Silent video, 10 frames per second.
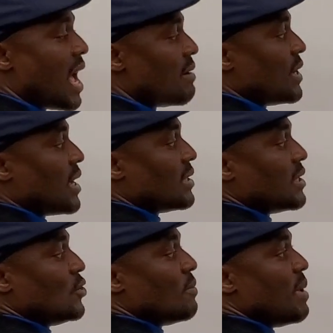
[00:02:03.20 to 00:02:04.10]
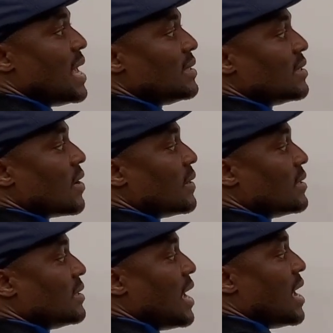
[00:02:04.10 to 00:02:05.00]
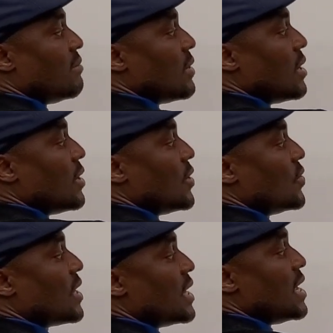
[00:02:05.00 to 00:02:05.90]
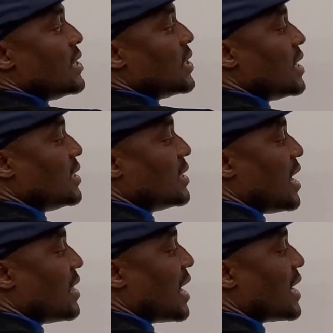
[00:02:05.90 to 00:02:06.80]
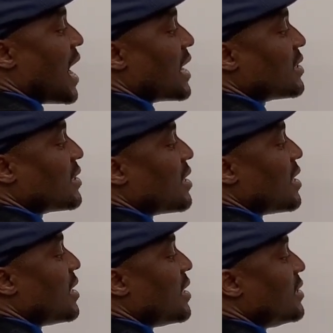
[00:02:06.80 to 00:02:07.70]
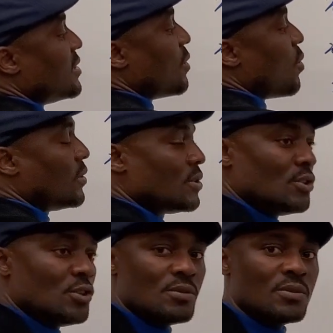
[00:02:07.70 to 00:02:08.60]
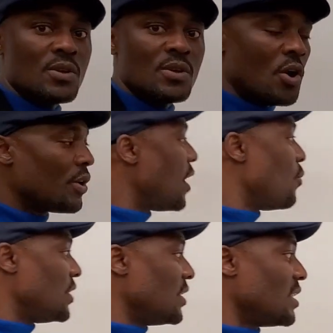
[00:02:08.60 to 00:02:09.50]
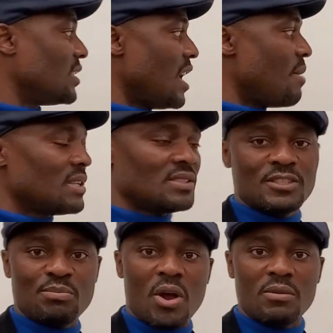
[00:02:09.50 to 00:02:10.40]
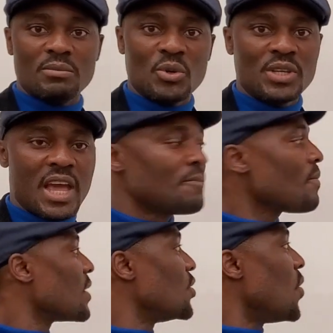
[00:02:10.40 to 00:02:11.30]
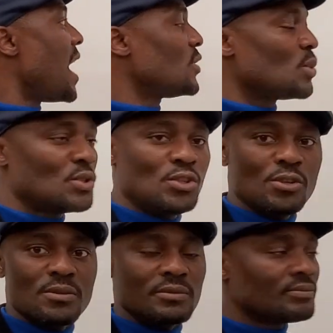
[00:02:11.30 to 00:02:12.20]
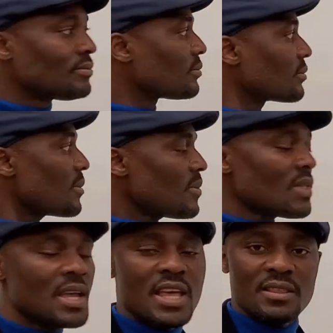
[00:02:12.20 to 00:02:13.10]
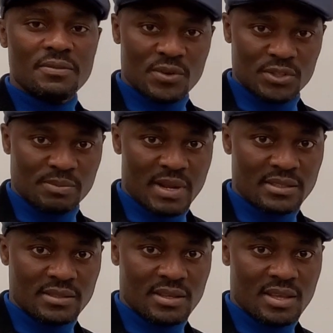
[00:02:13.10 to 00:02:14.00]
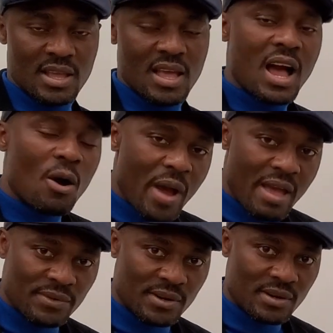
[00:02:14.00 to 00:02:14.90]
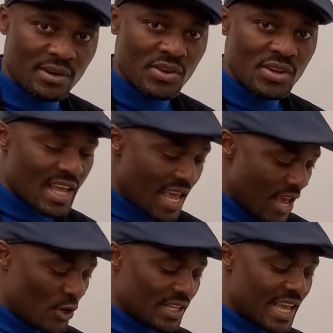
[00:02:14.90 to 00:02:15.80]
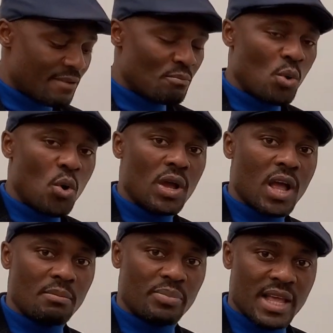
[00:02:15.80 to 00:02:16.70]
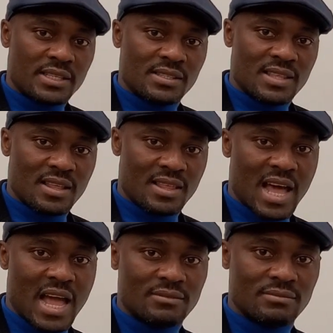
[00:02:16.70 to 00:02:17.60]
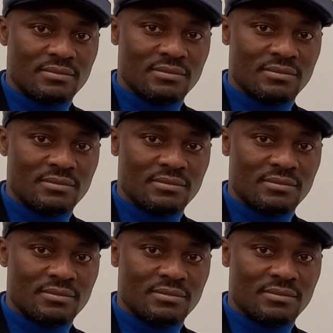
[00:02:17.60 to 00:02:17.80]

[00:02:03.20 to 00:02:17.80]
And because the two bases are the same, you can easily say that x is equal to 2, okay, which is the same as this problem, okay? Your x was 2 in the first place. However, it could get more complex than that.